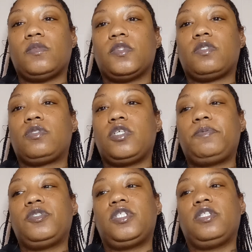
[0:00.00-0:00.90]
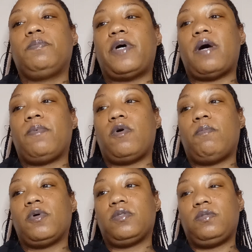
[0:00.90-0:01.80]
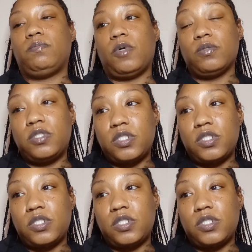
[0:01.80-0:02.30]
scriptures in the Bible are most, most